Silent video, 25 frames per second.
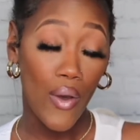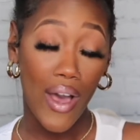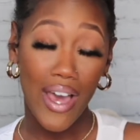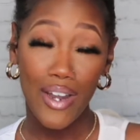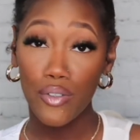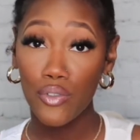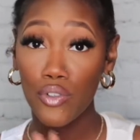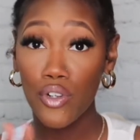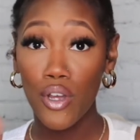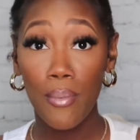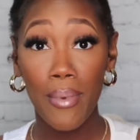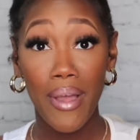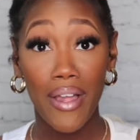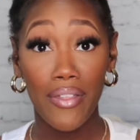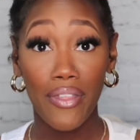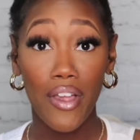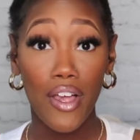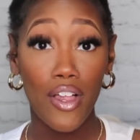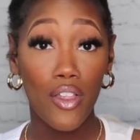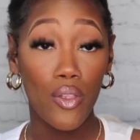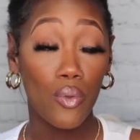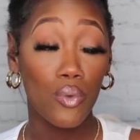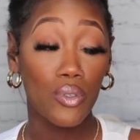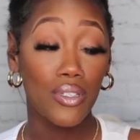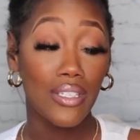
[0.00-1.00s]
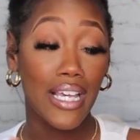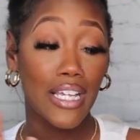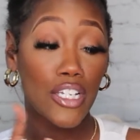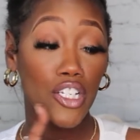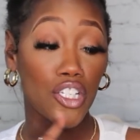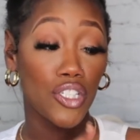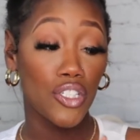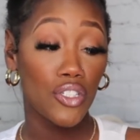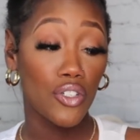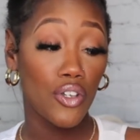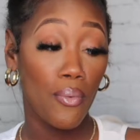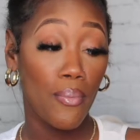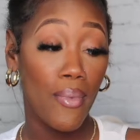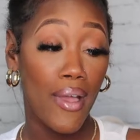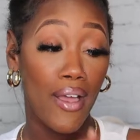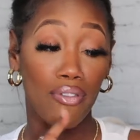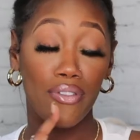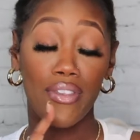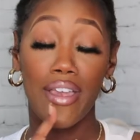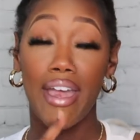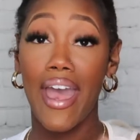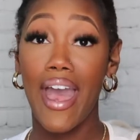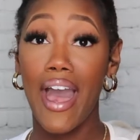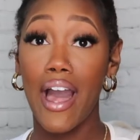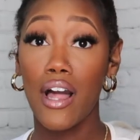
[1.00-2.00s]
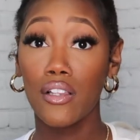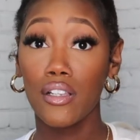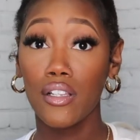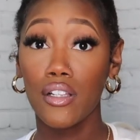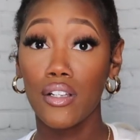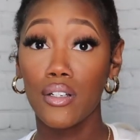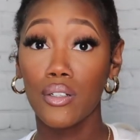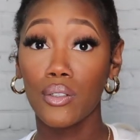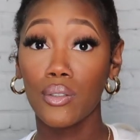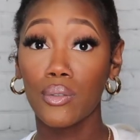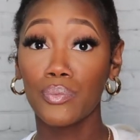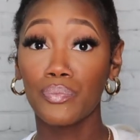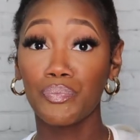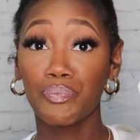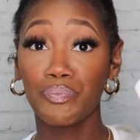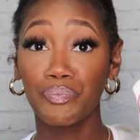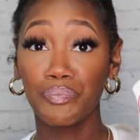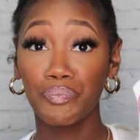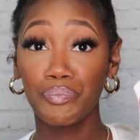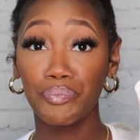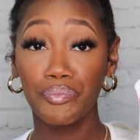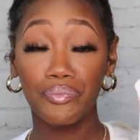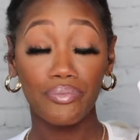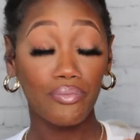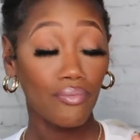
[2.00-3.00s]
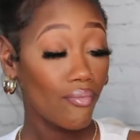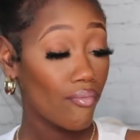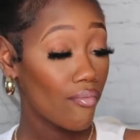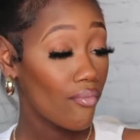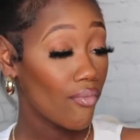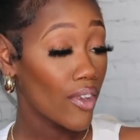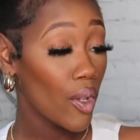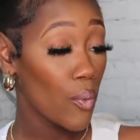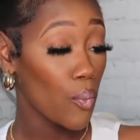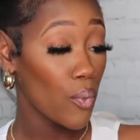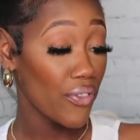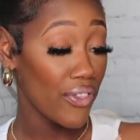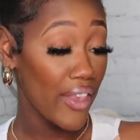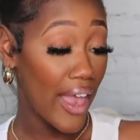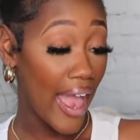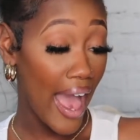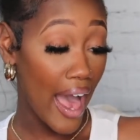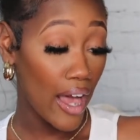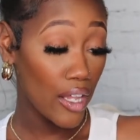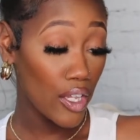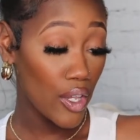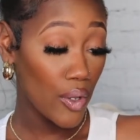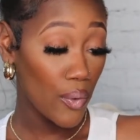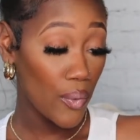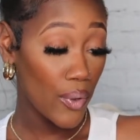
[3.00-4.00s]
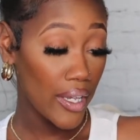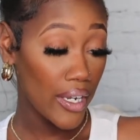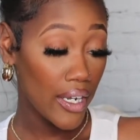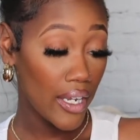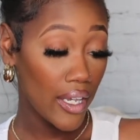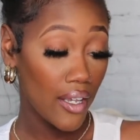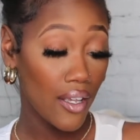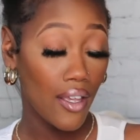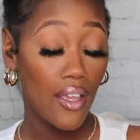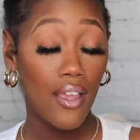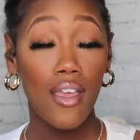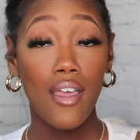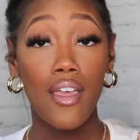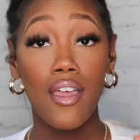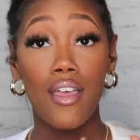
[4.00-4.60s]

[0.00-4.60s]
I don't know about the other ones, I just know about the aloe, with the aloe in it.